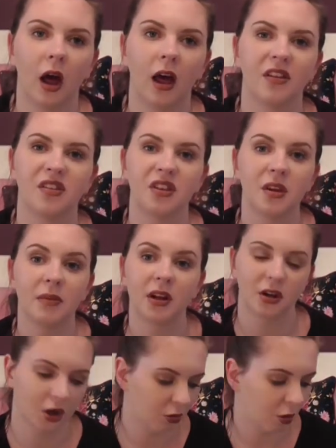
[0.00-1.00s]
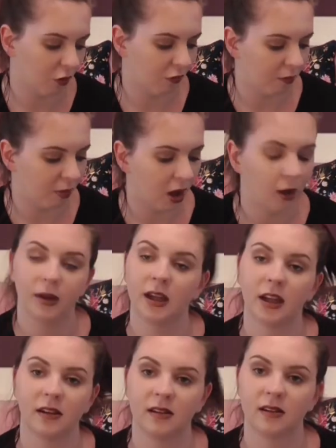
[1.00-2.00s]
a similar note of
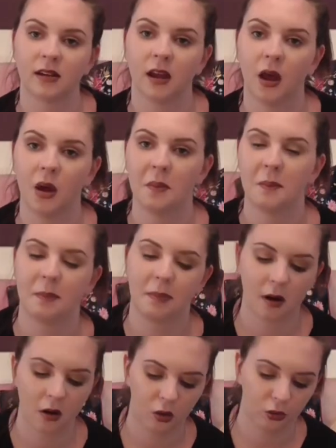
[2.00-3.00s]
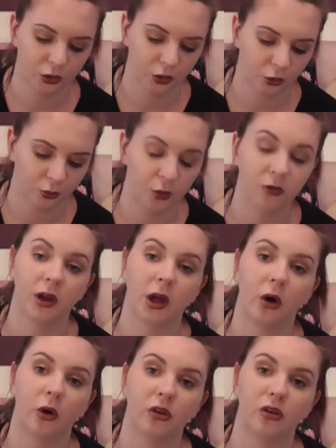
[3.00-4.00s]
balminess, but also moving
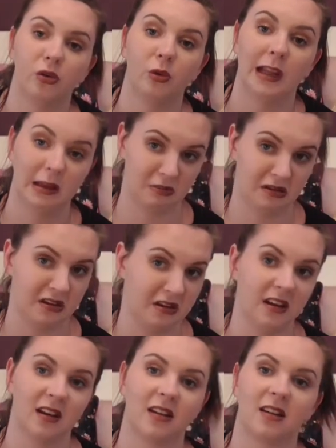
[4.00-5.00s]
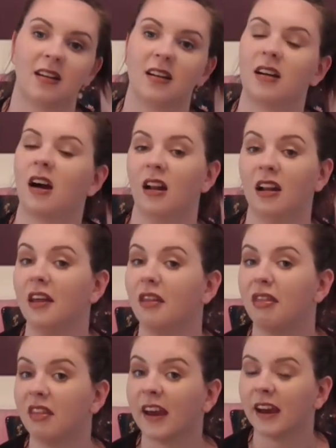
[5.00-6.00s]
on to lipstick colour
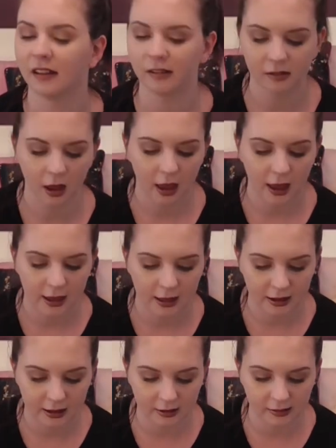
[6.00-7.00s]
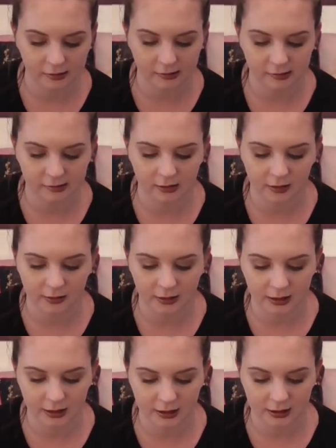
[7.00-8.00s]
things, is
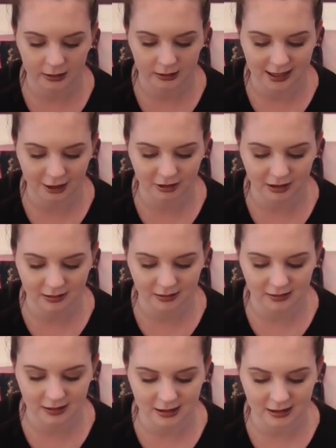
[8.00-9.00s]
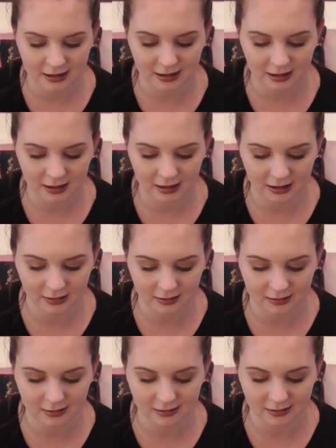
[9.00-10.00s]
the Clarins
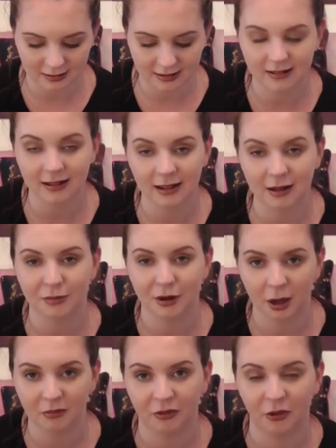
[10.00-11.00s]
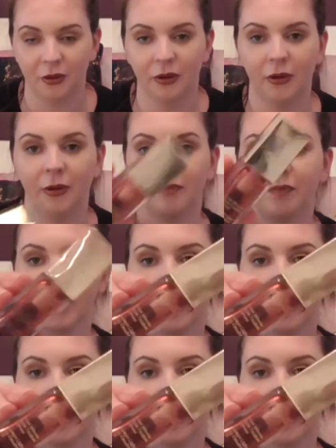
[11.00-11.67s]
Instant Light Lip Comfort Oil.